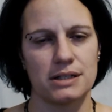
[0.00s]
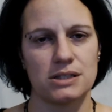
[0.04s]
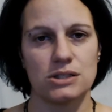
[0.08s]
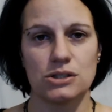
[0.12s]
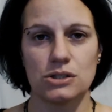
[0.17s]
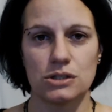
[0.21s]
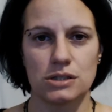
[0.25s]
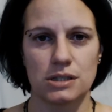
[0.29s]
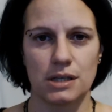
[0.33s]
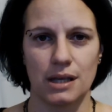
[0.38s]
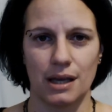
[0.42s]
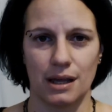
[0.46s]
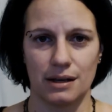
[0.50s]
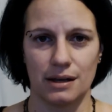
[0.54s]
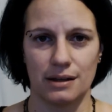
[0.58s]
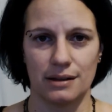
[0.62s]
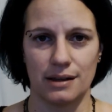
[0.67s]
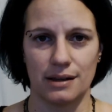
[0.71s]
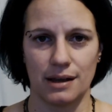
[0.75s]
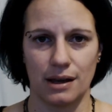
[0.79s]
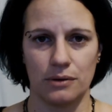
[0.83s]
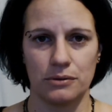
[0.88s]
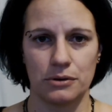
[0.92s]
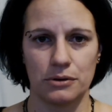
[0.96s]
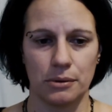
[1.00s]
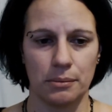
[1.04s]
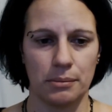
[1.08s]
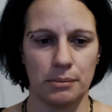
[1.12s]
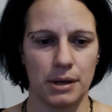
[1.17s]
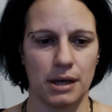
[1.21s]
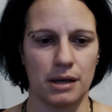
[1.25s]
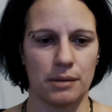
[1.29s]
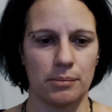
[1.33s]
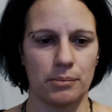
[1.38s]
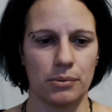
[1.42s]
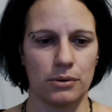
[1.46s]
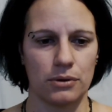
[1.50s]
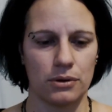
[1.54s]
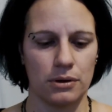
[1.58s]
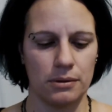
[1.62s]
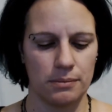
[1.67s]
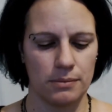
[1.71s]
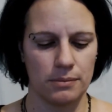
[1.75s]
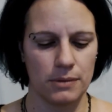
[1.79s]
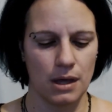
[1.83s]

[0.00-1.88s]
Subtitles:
just get it down on paper,